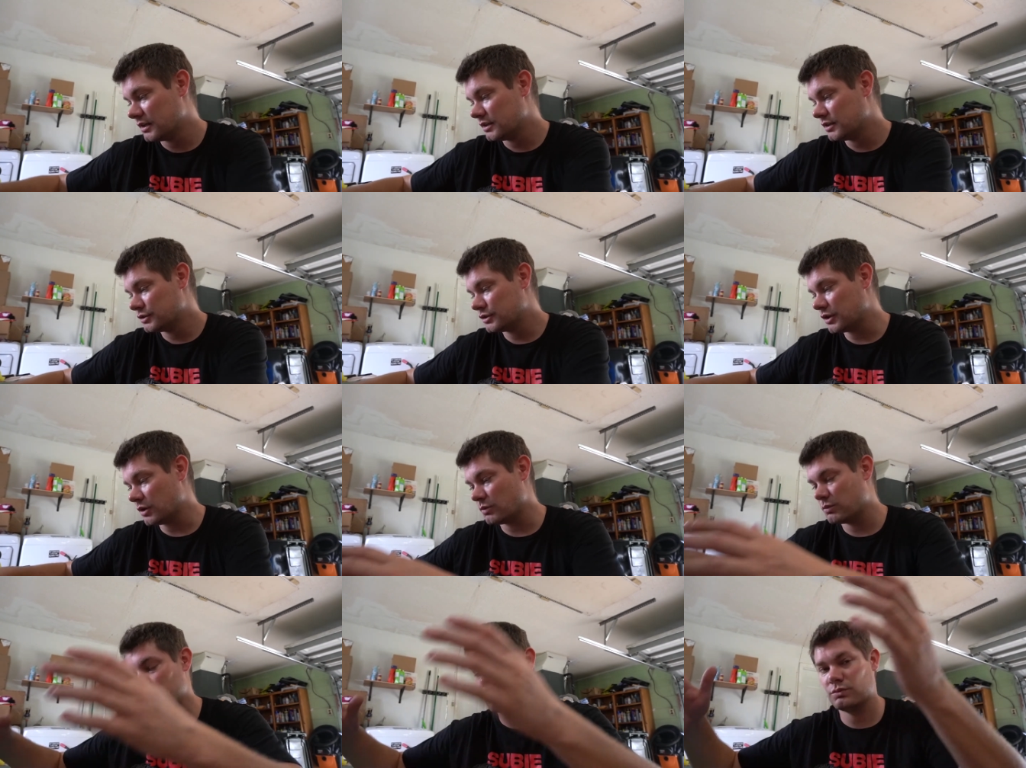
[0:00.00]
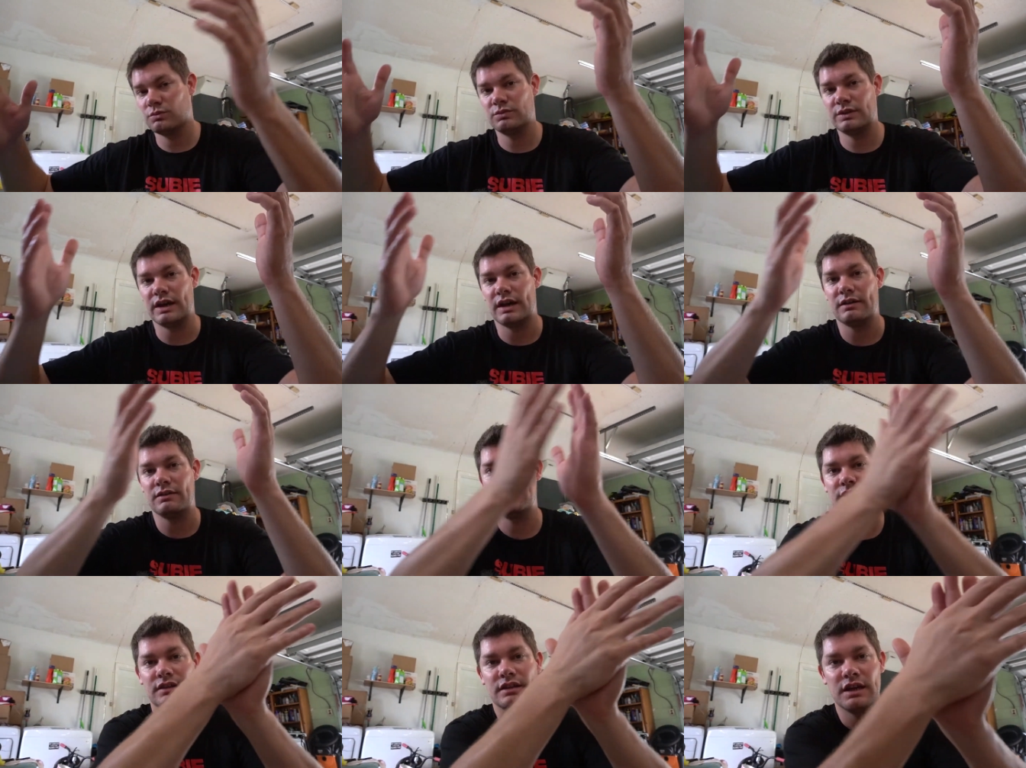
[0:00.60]
So yeah,
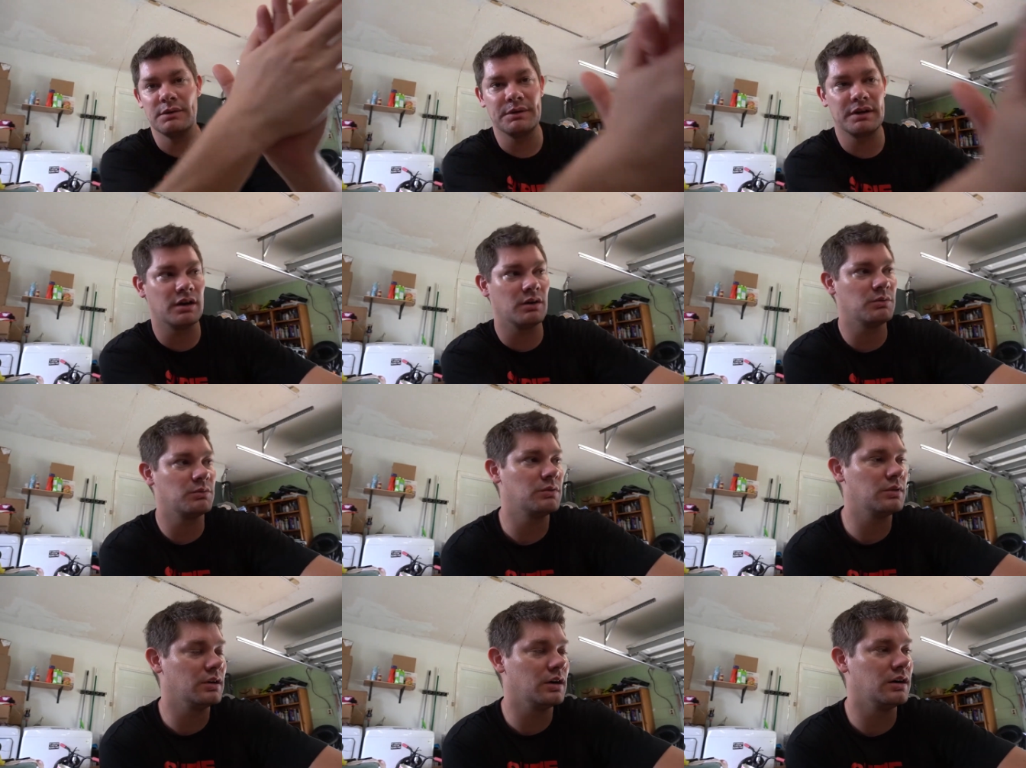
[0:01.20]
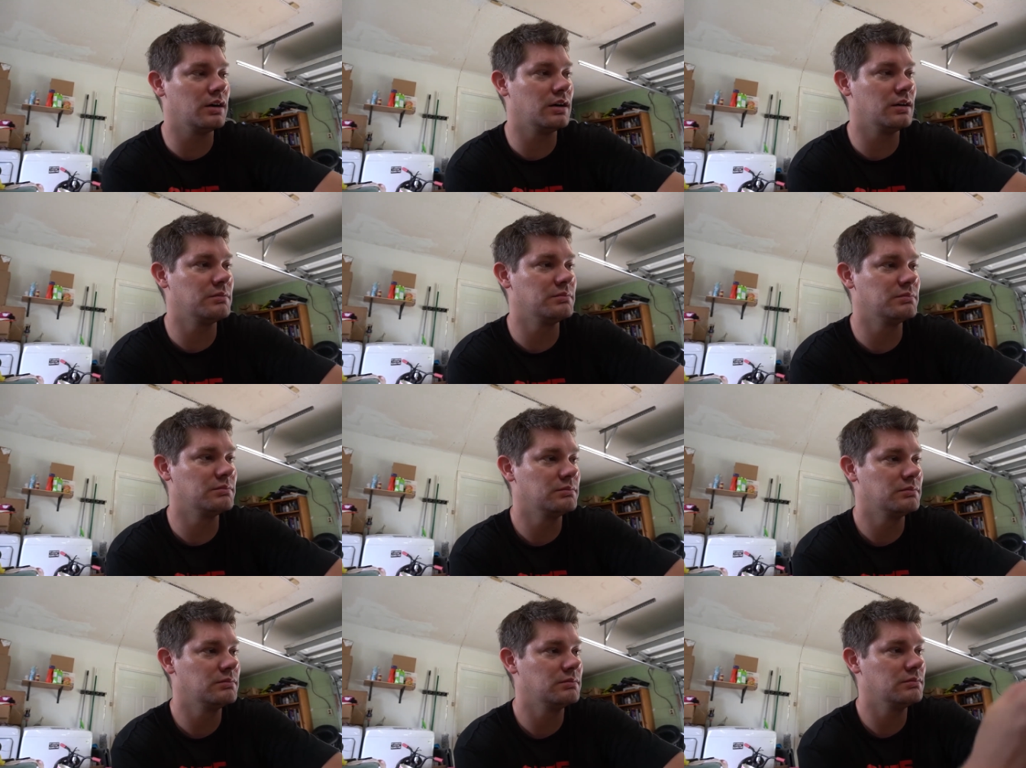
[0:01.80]
here we go. Um,